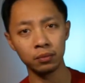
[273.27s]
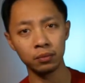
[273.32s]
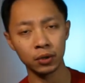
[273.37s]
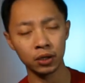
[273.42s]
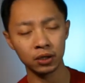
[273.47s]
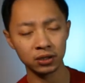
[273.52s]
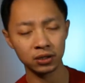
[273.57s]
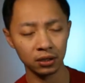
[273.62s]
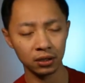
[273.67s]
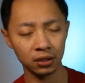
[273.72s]

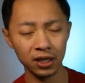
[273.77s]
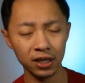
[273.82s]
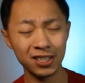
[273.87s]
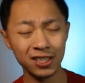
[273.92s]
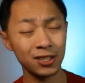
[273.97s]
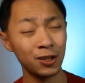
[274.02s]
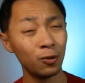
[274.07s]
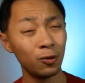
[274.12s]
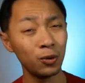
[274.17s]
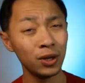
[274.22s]

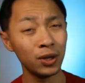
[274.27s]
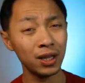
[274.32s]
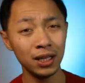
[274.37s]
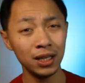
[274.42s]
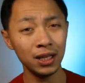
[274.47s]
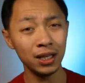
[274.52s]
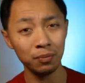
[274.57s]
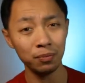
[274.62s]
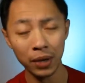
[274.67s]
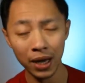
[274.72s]
constellation really
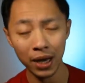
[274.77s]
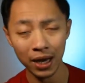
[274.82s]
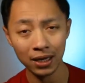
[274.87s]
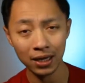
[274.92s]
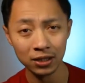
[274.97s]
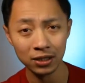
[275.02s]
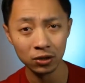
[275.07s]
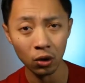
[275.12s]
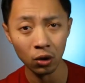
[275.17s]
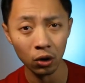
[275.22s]

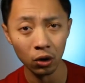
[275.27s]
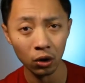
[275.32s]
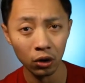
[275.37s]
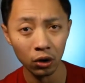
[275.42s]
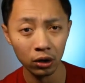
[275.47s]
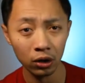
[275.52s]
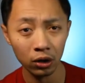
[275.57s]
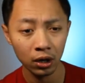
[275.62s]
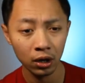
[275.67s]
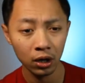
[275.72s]
depends
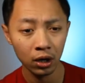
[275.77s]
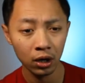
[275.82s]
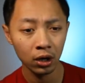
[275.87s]
on